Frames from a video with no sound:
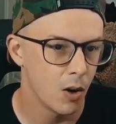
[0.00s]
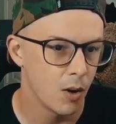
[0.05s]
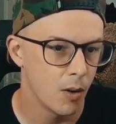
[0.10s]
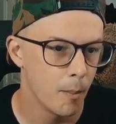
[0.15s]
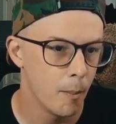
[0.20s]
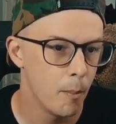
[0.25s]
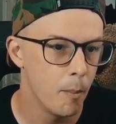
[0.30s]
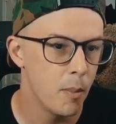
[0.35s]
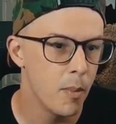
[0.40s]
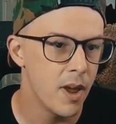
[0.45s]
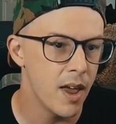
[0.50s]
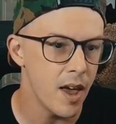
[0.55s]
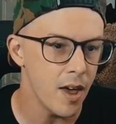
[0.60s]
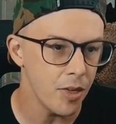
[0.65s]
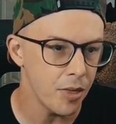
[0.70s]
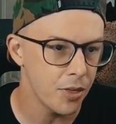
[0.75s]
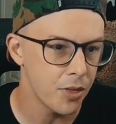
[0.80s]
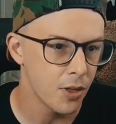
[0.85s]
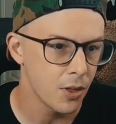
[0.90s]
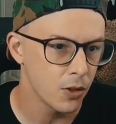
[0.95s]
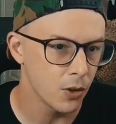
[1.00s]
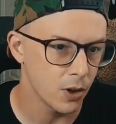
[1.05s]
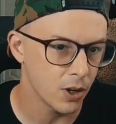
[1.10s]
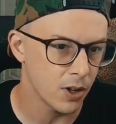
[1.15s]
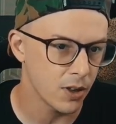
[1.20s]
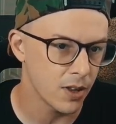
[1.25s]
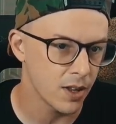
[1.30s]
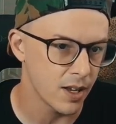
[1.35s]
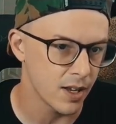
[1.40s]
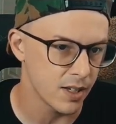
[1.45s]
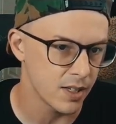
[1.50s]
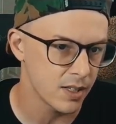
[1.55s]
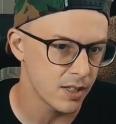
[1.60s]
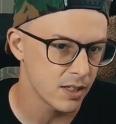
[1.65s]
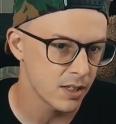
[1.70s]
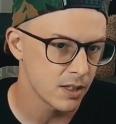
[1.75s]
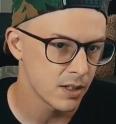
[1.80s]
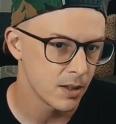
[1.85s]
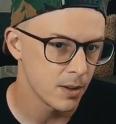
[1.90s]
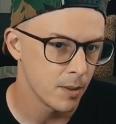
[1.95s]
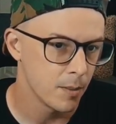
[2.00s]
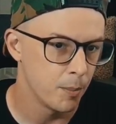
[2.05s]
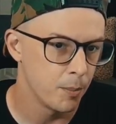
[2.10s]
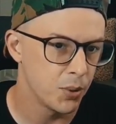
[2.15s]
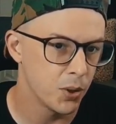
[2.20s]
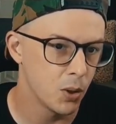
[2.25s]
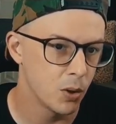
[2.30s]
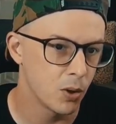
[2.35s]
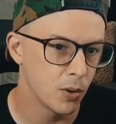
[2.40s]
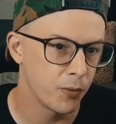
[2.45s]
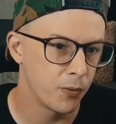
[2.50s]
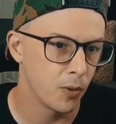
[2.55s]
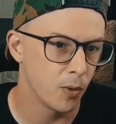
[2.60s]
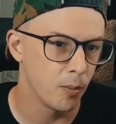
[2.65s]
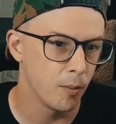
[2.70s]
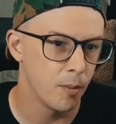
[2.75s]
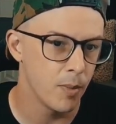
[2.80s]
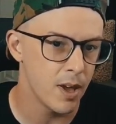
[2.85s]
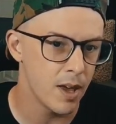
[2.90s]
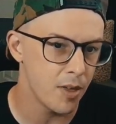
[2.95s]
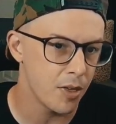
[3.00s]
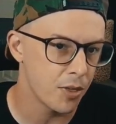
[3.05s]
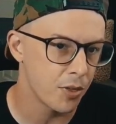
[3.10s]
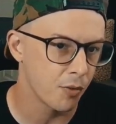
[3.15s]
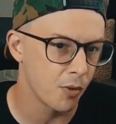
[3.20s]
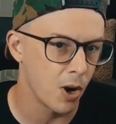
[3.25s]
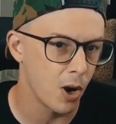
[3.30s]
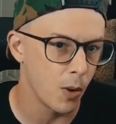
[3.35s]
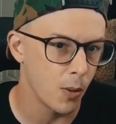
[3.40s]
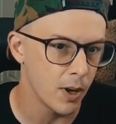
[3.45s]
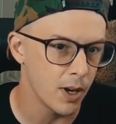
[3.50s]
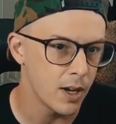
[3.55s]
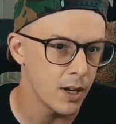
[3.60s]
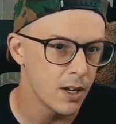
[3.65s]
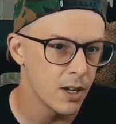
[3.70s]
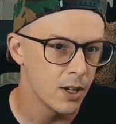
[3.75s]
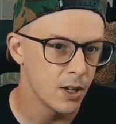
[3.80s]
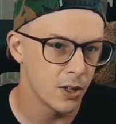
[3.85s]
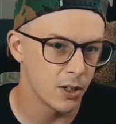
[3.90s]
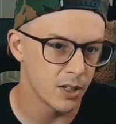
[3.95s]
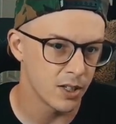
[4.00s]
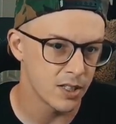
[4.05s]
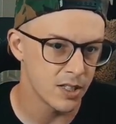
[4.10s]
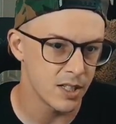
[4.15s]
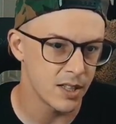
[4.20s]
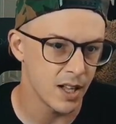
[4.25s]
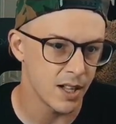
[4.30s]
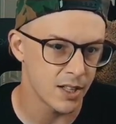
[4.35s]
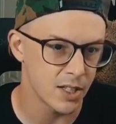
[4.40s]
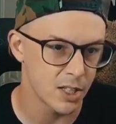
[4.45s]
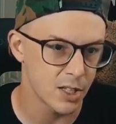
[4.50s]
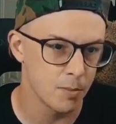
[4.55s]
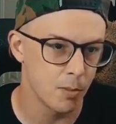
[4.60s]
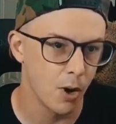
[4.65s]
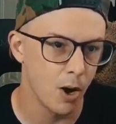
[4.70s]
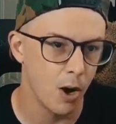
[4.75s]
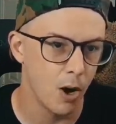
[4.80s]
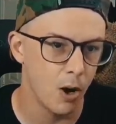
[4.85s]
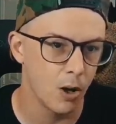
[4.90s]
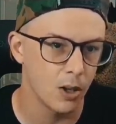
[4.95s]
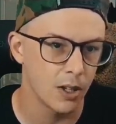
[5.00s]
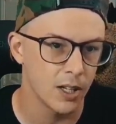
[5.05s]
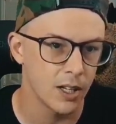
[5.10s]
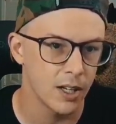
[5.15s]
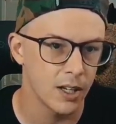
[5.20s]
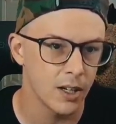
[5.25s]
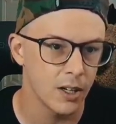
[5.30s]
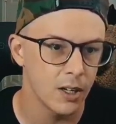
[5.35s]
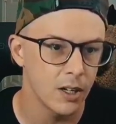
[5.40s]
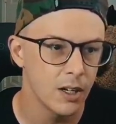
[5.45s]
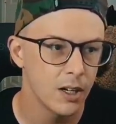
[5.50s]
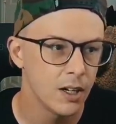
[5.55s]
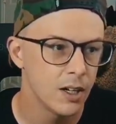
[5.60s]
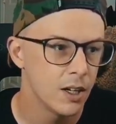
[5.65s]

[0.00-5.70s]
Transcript: Myth. Look at this. Beautiful Myth throwy. You're gonna see that small here.